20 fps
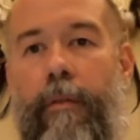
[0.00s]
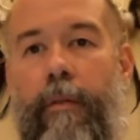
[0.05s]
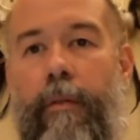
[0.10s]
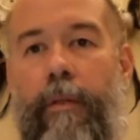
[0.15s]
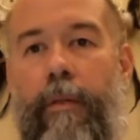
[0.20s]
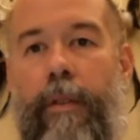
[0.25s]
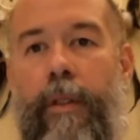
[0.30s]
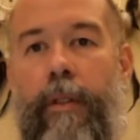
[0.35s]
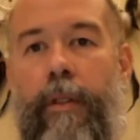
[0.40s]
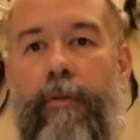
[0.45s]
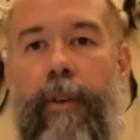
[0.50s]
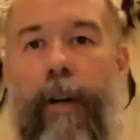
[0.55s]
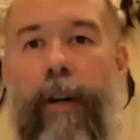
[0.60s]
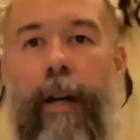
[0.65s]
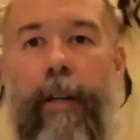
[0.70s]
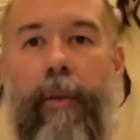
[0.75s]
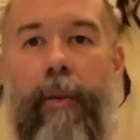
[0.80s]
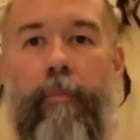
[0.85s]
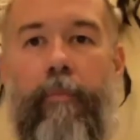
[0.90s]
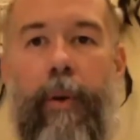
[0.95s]

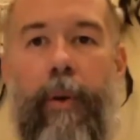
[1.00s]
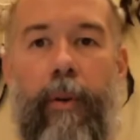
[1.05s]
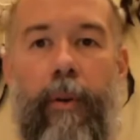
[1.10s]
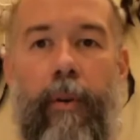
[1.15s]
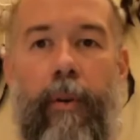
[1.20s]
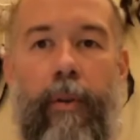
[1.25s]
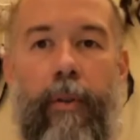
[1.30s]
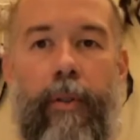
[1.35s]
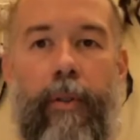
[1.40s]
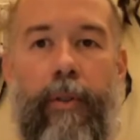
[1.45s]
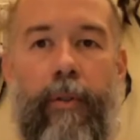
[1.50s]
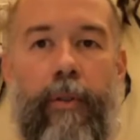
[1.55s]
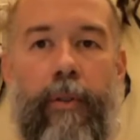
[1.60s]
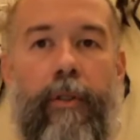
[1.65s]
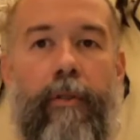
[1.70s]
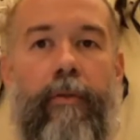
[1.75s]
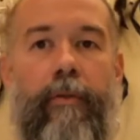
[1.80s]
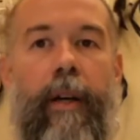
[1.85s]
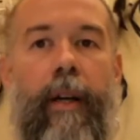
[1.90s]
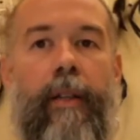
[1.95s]
divine abodes or
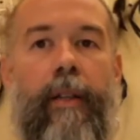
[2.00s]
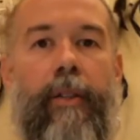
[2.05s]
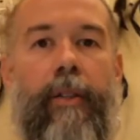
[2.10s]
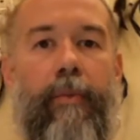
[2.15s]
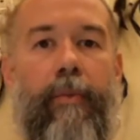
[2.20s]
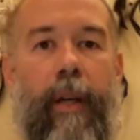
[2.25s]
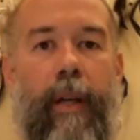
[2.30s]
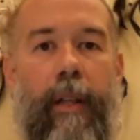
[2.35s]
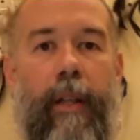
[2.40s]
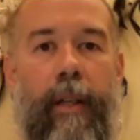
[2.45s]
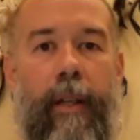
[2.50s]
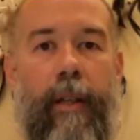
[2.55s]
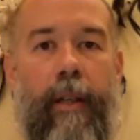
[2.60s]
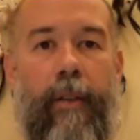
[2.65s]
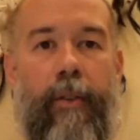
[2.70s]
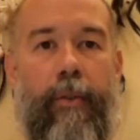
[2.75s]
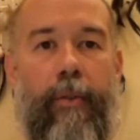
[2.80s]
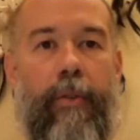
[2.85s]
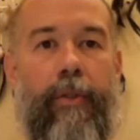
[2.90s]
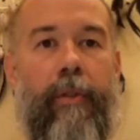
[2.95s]
divine
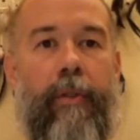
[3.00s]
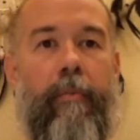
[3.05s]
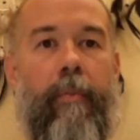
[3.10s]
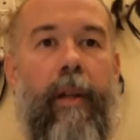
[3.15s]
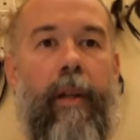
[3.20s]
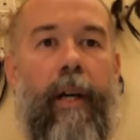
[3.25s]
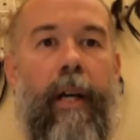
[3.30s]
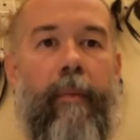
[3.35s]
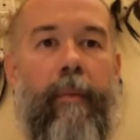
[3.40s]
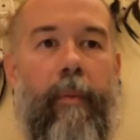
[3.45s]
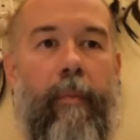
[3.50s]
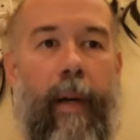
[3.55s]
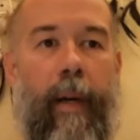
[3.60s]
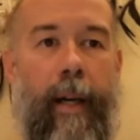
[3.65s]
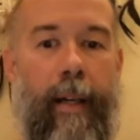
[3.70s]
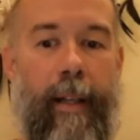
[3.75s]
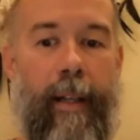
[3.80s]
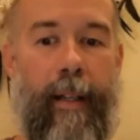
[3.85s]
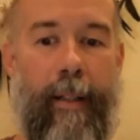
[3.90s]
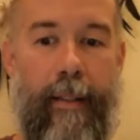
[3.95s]
dwellings or sublime
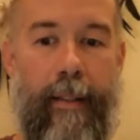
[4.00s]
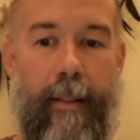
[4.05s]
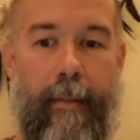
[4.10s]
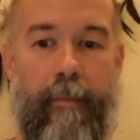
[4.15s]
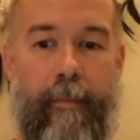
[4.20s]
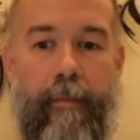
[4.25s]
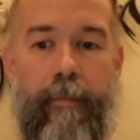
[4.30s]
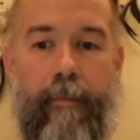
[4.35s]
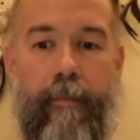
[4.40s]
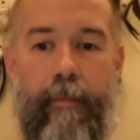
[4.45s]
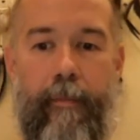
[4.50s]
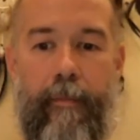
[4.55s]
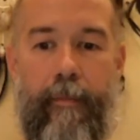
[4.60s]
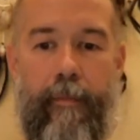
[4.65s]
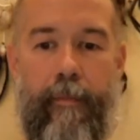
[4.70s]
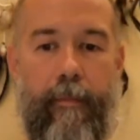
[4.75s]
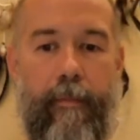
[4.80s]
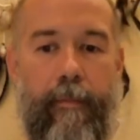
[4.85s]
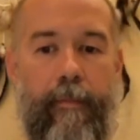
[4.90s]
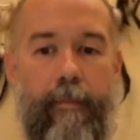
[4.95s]
abidings,
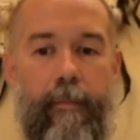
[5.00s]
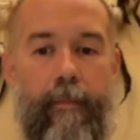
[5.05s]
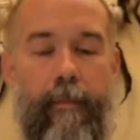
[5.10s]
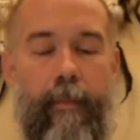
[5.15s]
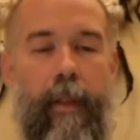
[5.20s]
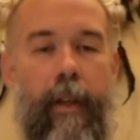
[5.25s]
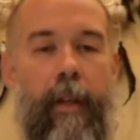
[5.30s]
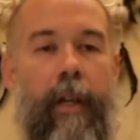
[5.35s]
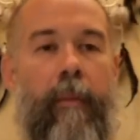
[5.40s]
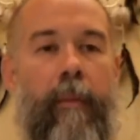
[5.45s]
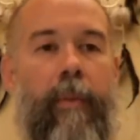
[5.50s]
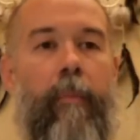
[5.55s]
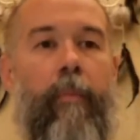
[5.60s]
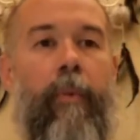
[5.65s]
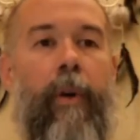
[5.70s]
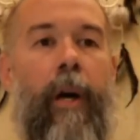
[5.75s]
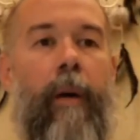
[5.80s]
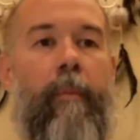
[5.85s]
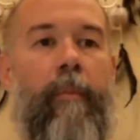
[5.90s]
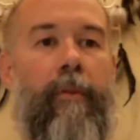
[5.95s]
the
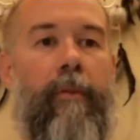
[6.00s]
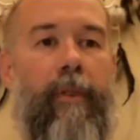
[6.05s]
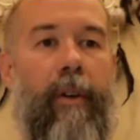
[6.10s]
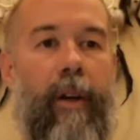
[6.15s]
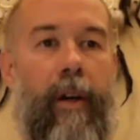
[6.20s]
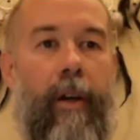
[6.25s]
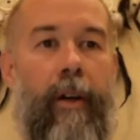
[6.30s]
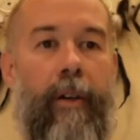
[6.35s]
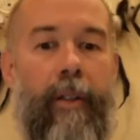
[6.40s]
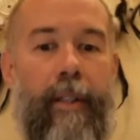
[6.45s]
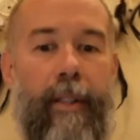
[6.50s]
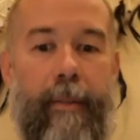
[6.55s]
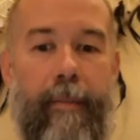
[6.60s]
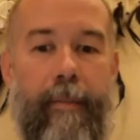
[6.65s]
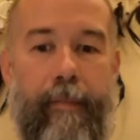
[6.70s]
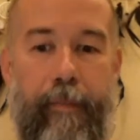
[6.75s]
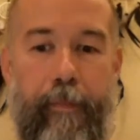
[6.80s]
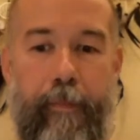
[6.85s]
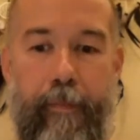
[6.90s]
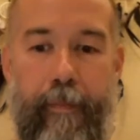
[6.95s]
Brahma Viharas.
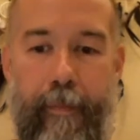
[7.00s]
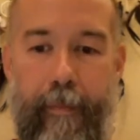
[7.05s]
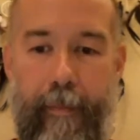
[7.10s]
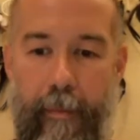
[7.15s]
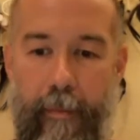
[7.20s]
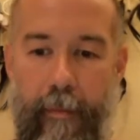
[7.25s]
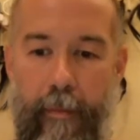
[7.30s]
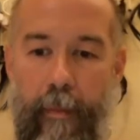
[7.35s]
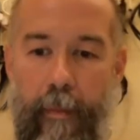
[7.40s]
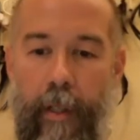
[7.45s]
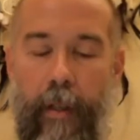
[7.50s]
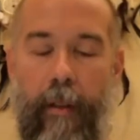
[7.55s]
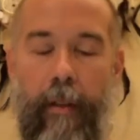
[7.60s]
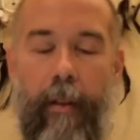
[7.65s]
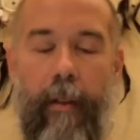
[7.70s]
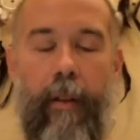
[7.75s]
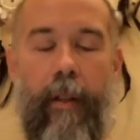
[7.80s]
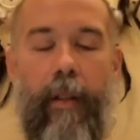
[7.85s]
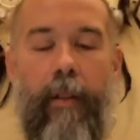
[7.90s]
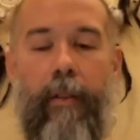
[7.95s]

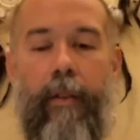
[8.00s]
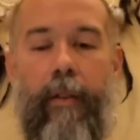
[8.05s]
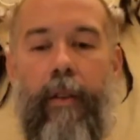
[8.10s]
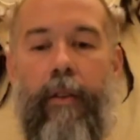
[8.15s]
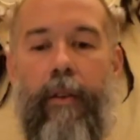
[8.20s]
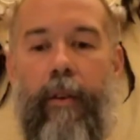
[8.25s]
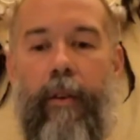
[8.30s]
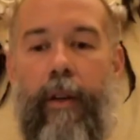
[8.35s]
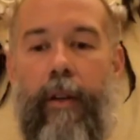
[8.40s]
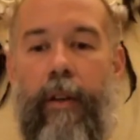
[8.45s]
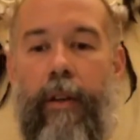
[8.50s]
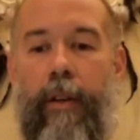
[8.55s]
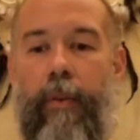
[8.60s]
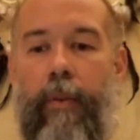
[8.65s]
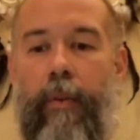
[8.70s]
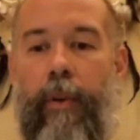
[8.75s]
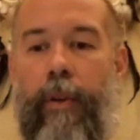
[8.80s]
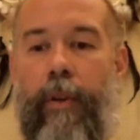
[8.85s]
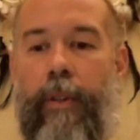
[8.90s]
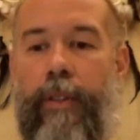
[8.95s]
These are, in other
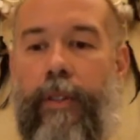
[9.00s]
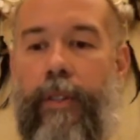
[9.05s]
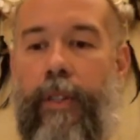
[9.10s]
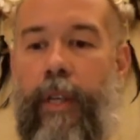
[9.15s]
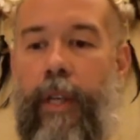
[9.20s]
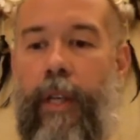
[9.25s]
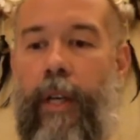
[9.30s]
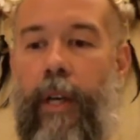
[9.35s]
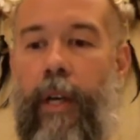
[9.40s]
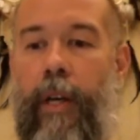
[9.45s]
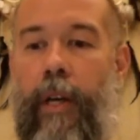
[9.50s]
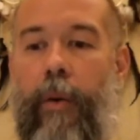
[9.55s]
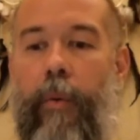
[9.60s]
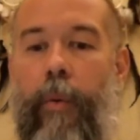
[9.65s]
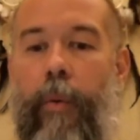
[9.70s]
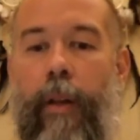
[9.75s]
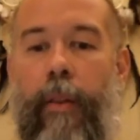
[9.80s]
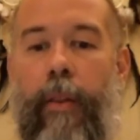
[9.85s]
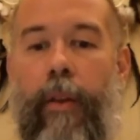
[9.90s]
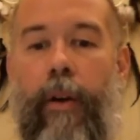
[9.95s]
words,
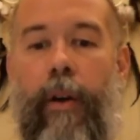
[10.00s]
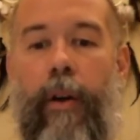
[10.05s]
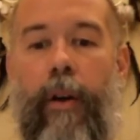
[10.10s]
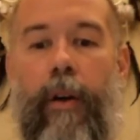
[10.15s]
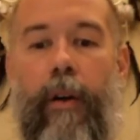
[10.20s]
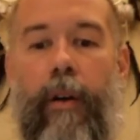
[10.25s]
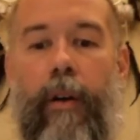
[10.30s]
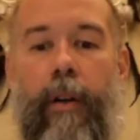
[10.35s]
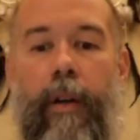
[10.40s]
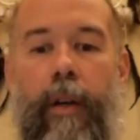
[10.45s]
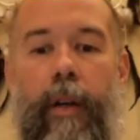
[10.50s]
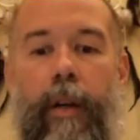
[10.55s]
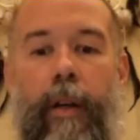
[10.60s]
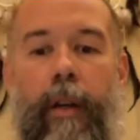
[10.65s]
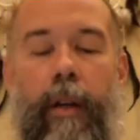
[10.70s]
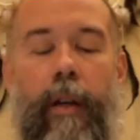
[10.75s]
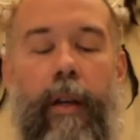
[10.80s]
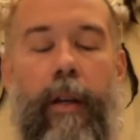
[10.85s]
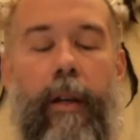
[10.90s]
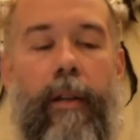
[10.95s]
when the heart
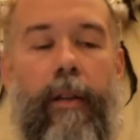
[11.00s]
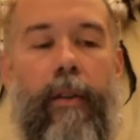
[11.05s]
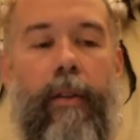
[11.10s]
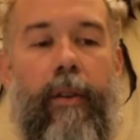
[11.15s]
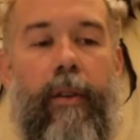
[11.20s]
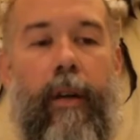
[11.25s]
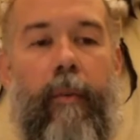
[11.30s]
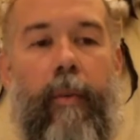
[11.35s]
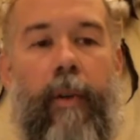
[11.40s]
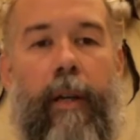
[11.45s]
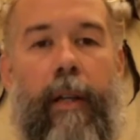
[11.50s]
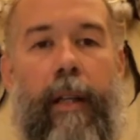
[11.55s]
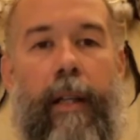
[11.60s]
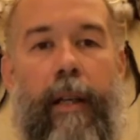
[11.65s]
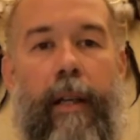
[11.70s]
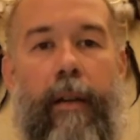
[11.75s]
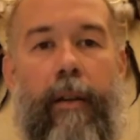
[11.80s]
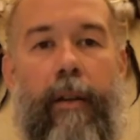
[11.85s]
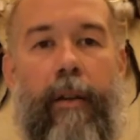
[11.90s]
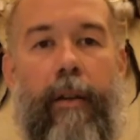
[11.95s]
is
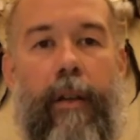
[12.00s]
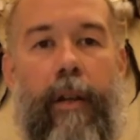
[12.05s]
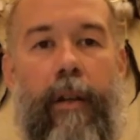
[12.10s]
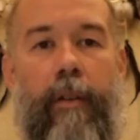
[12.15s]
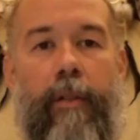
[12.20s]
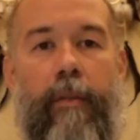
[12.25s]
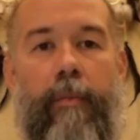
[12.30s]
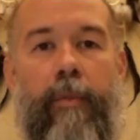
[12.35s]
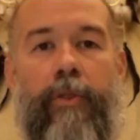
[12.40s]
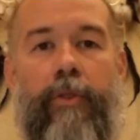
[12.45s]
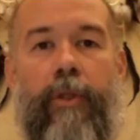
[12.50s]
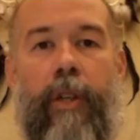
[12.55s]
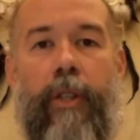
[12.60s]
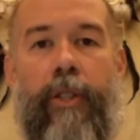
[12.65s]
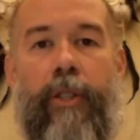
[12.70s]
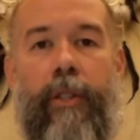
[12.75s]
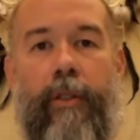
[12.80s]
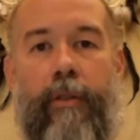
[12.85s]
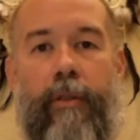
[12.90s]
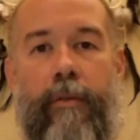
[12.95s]
cleared of
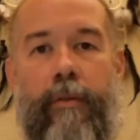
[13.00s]
obstruction,